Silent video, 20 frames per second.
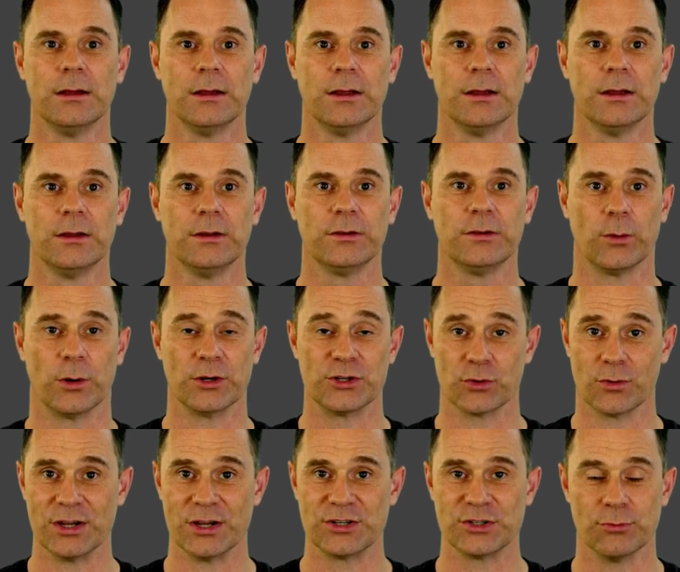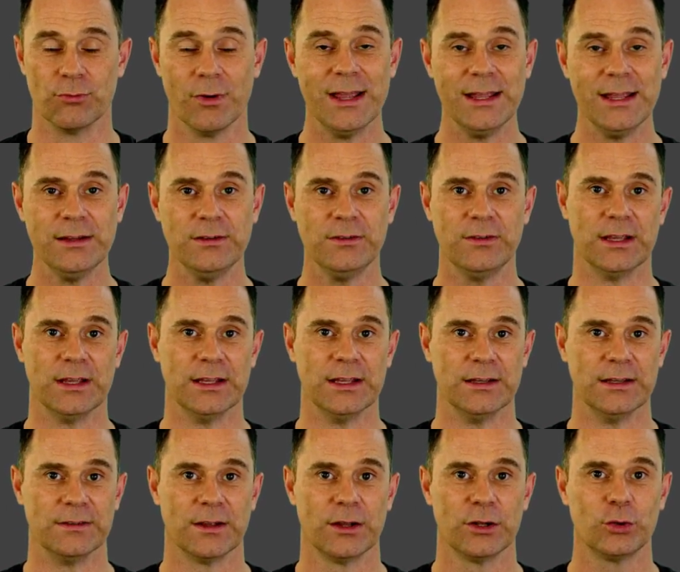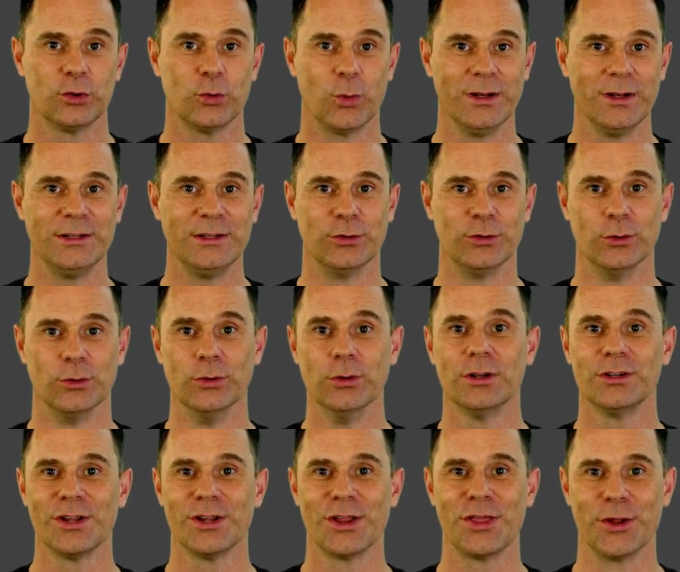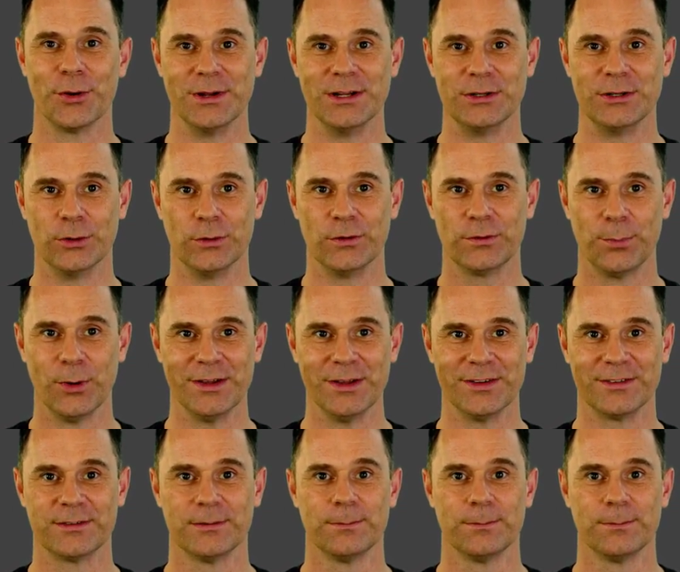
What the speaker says: So our duration range is 22 to 32 sprints.